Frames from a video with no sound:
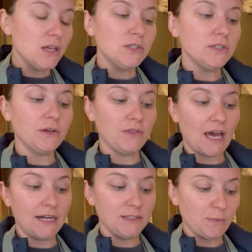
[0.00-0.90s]
so
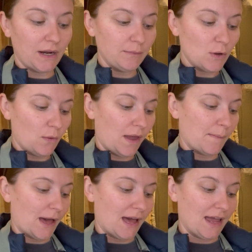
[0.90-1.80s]
that is what I'm
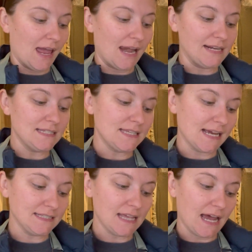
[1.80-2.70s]
going by, and it
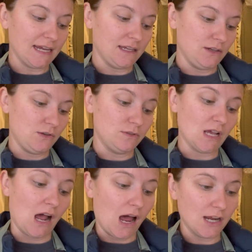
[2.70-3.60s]
says that I can use
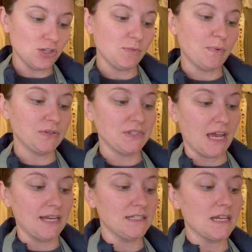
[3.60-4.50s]

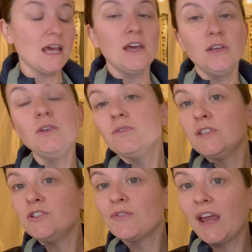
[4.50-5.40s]
100%
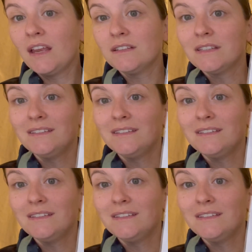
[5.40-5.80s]
usage rate.